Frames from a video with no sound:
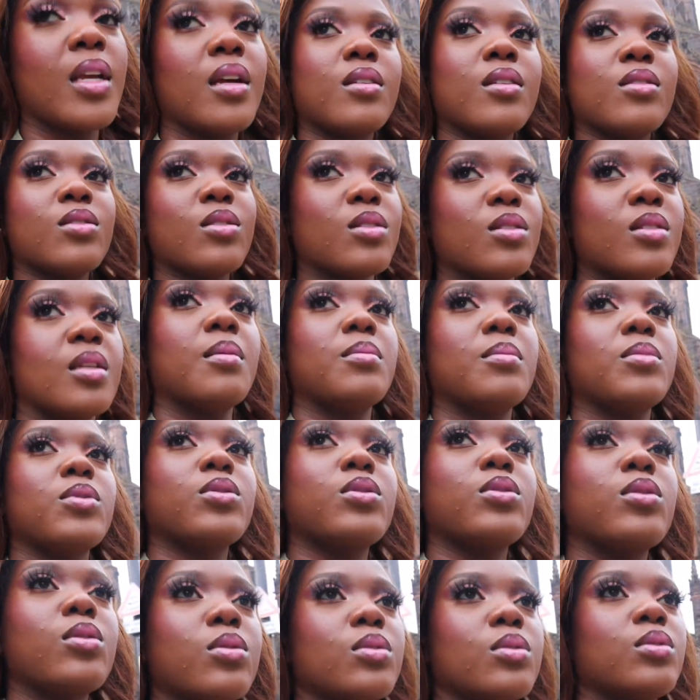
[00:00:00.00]
It's because I'm
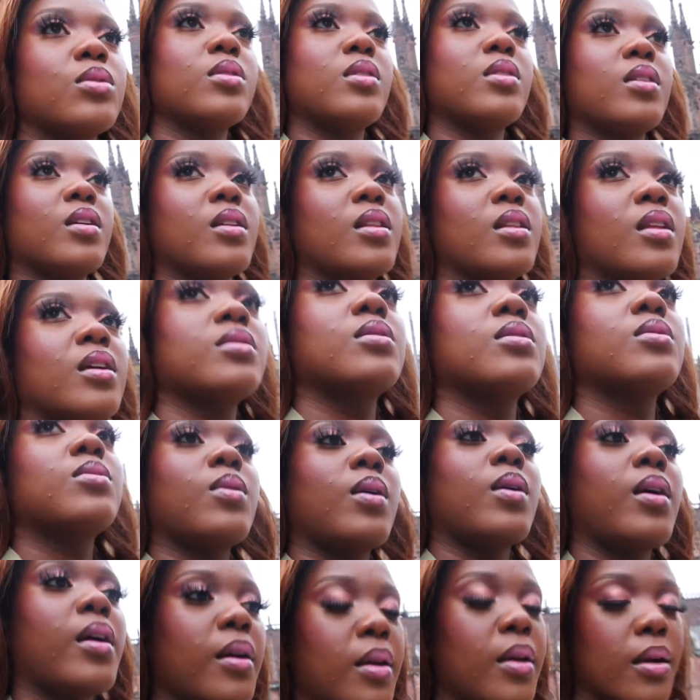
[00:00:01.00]
slow today, that's
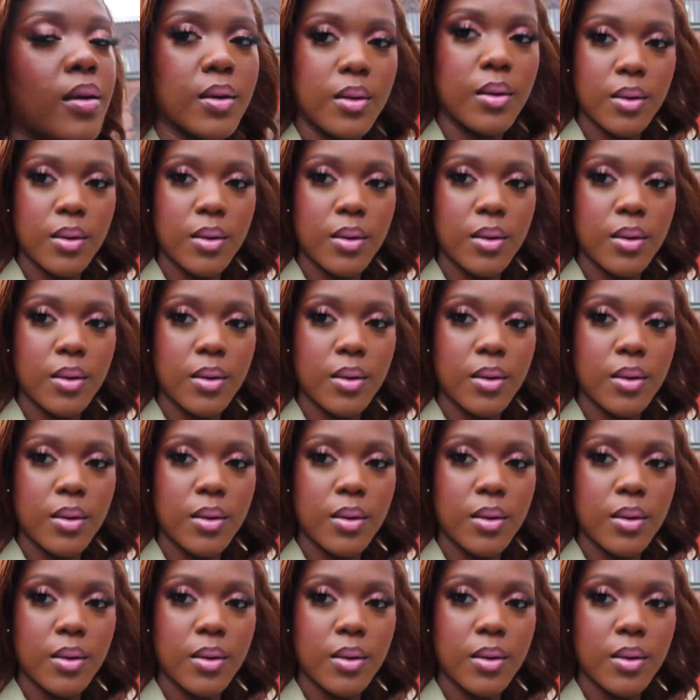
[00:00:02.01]
why.